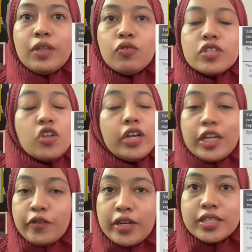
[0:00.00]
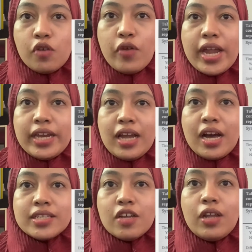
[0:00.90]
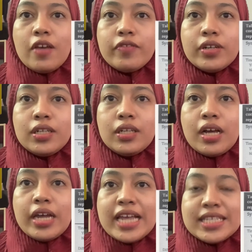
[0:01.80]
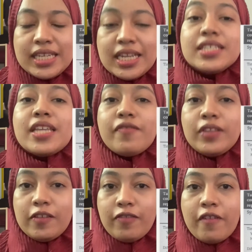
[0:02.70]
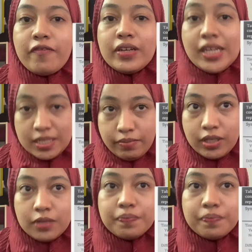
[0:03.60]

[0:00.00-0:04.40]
was not increased when sound level exceeded 75 decibel.